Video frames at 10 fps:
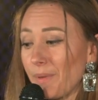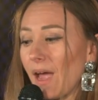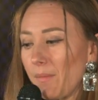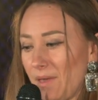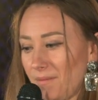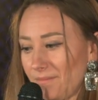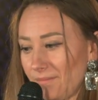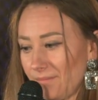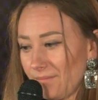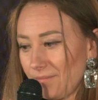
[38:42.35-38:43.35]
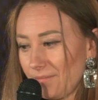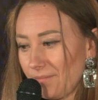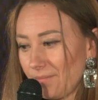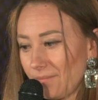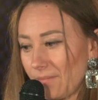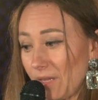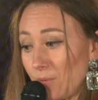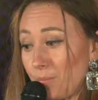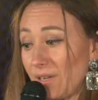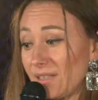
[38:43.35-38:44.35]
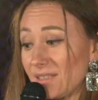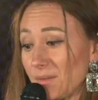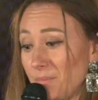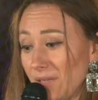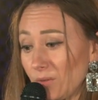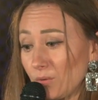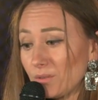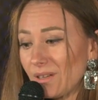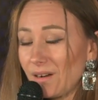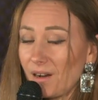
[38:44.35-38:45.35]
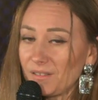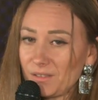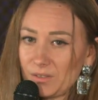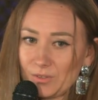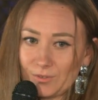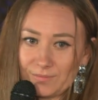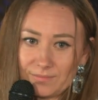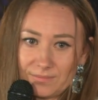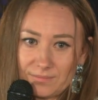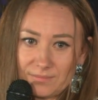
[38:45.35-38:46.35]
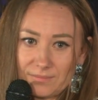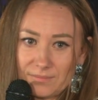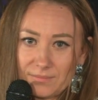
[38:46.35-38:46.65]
In the midst of a very severe trial,